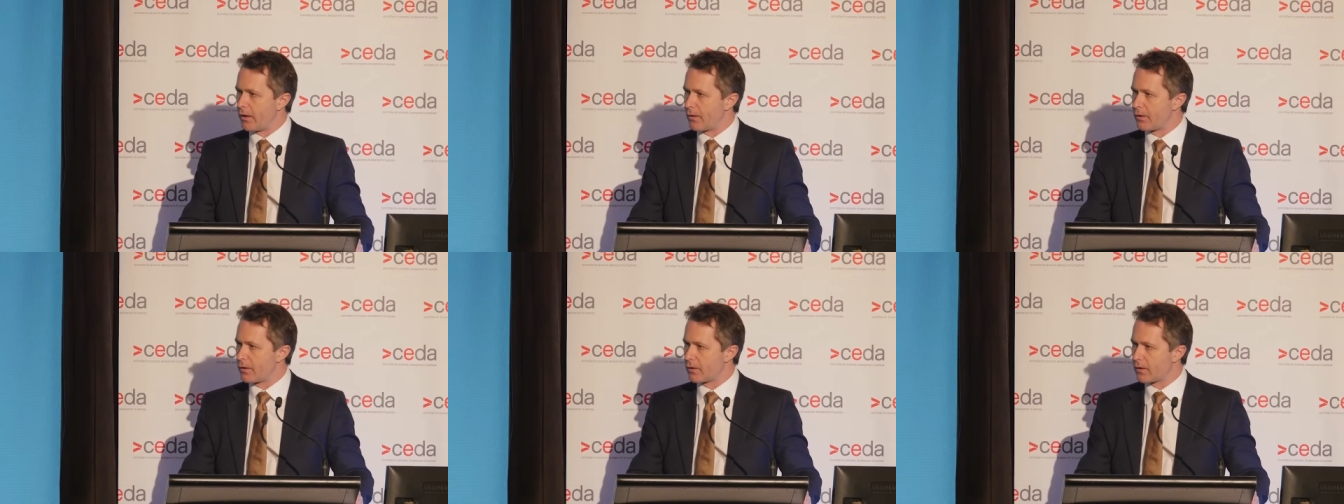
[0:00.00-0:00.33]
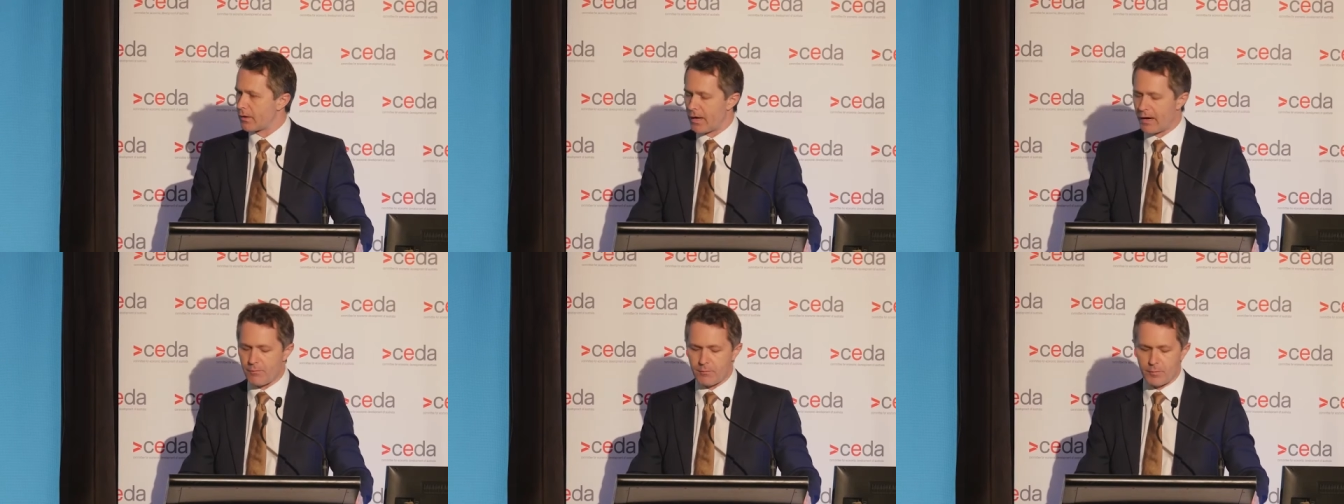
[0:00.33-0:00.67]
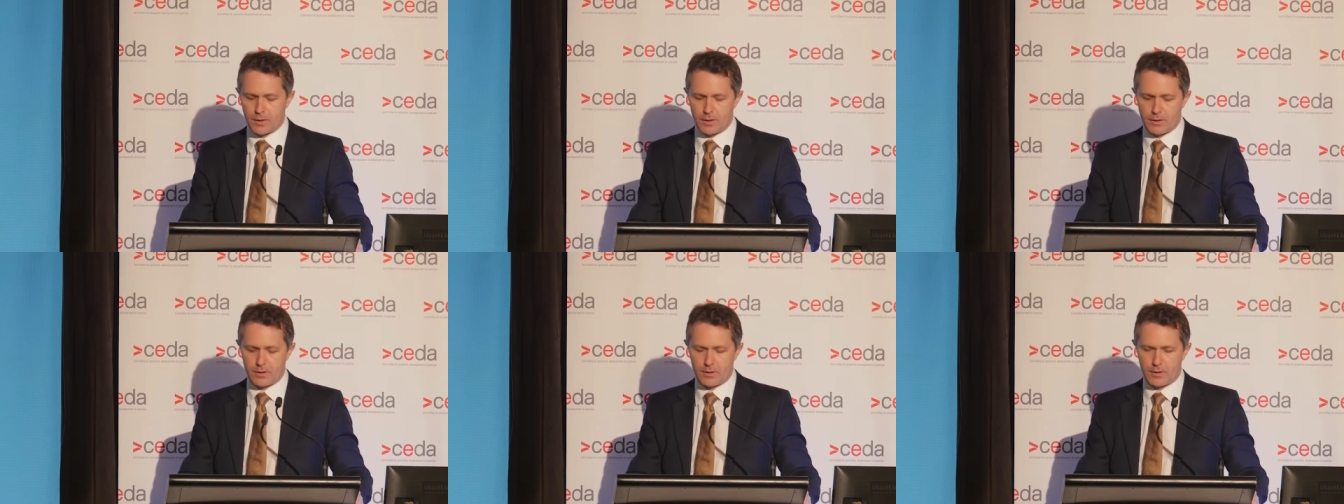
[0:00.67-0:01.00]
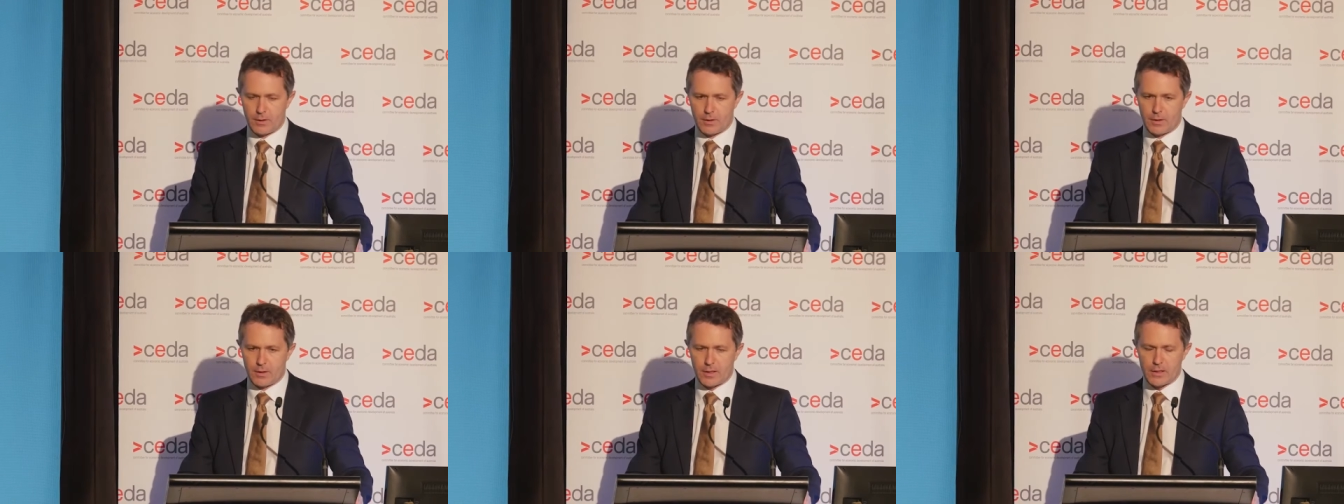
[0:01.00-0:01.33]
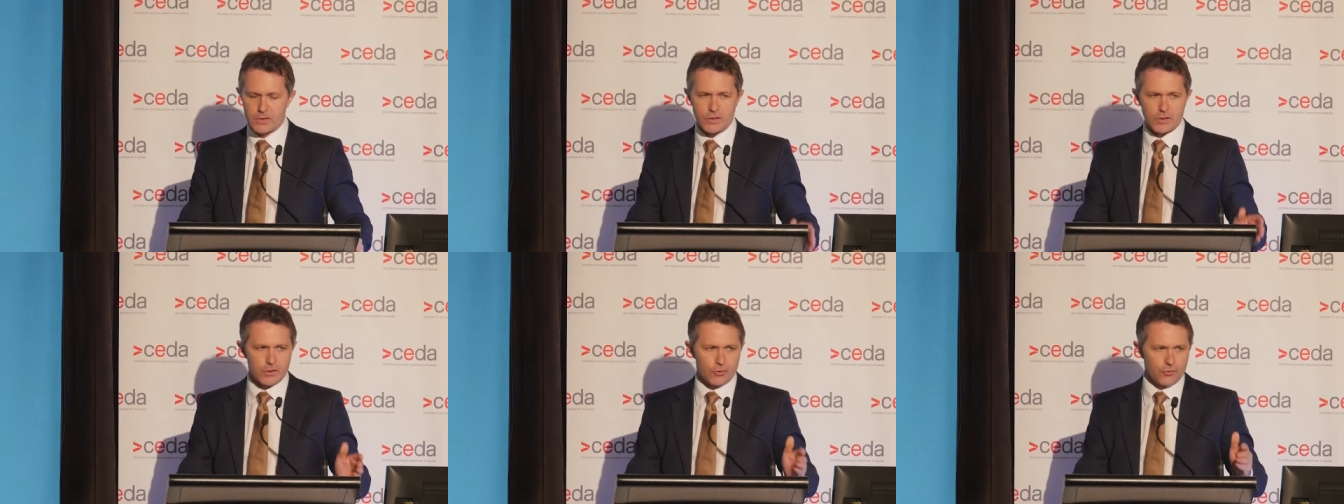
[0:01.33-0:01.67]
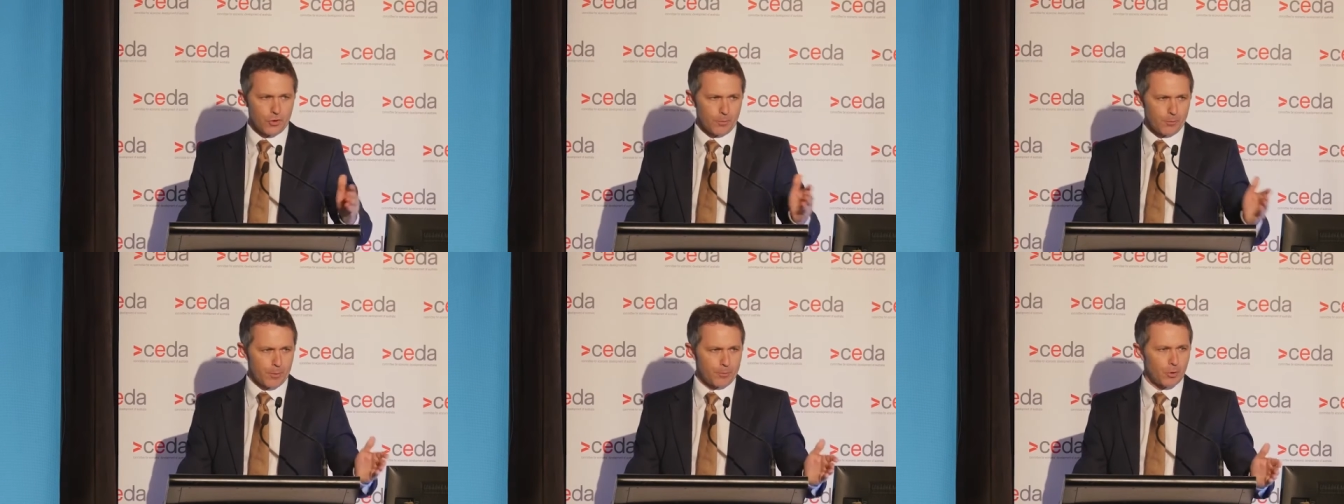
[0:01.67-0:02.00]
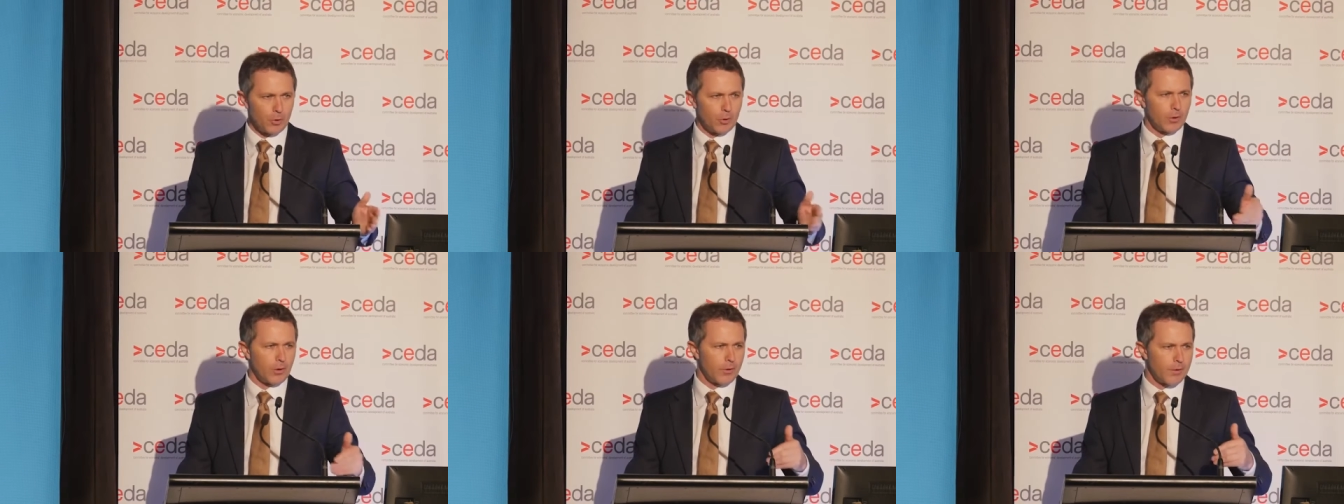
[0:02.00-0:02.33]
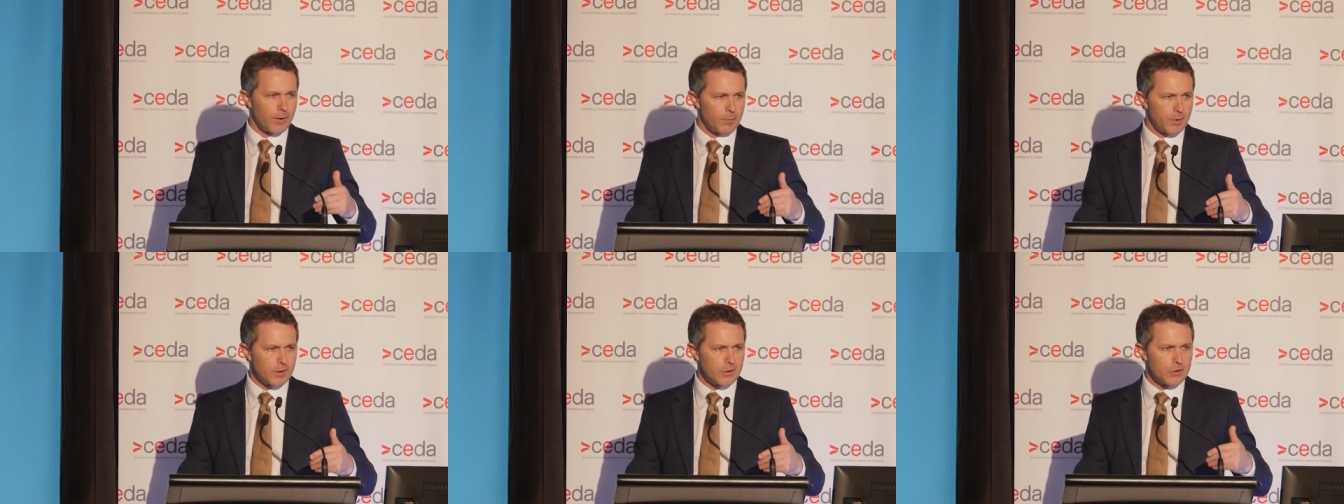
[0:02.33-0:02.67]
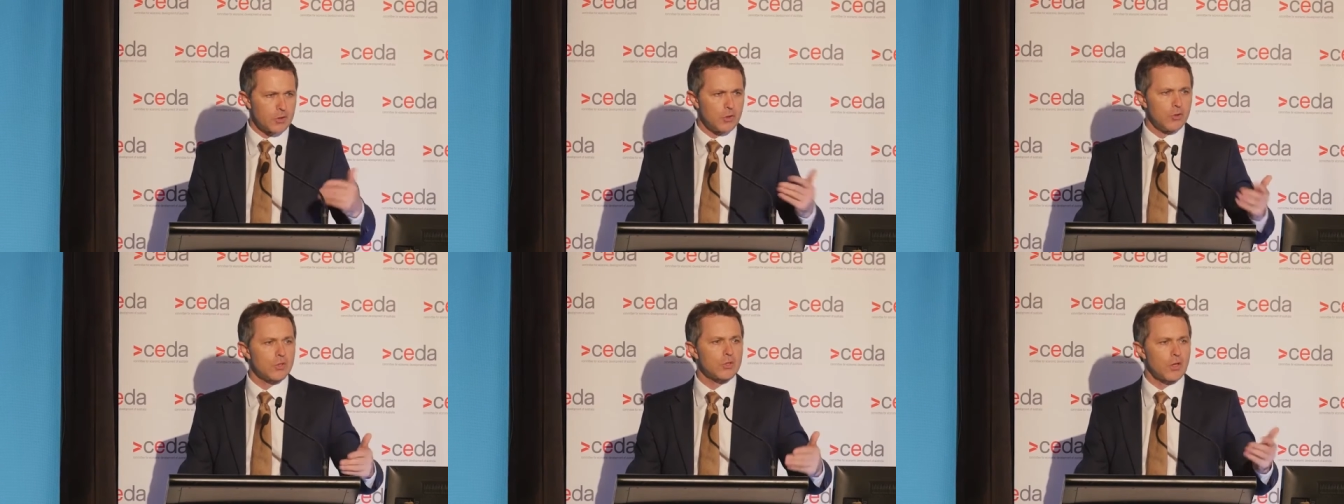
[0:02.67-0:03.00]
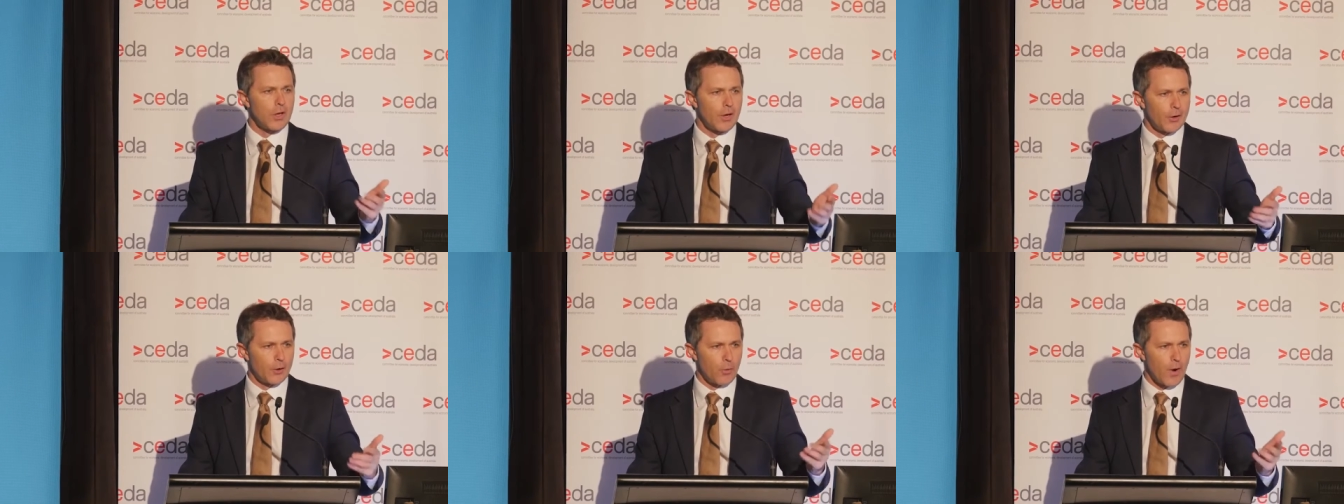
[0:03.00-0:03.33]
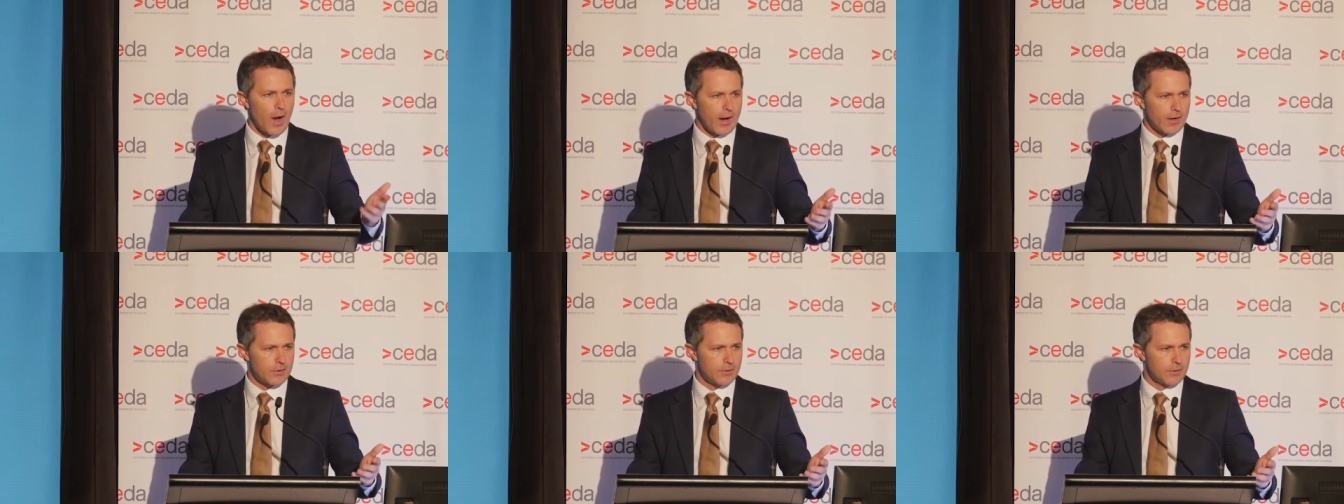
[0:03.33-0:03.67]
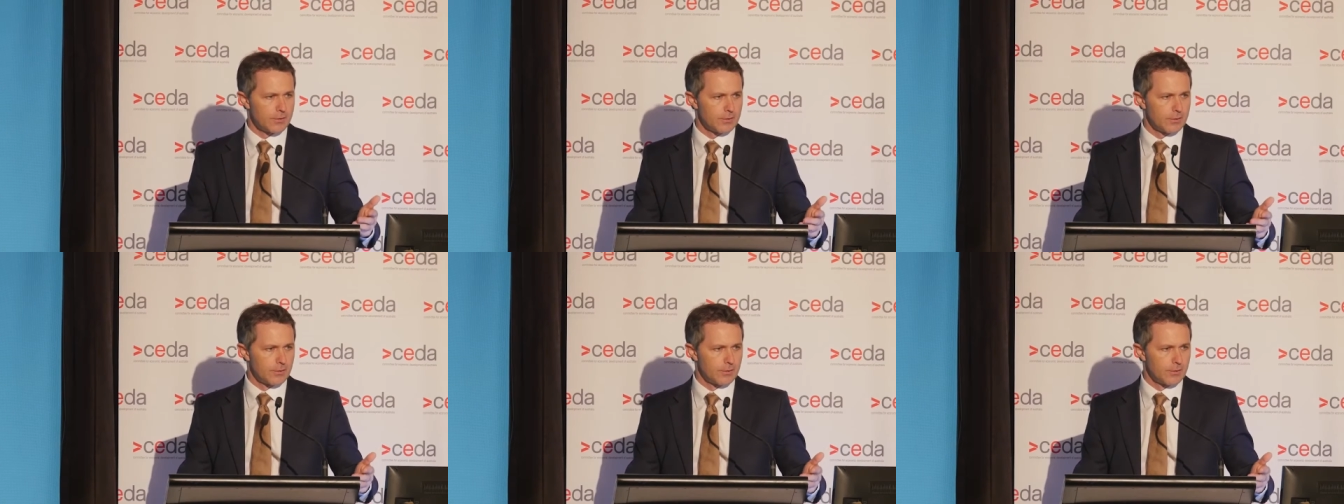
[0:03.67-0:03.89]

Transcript: I think the government has either dropped the ball or they have been too slow to act,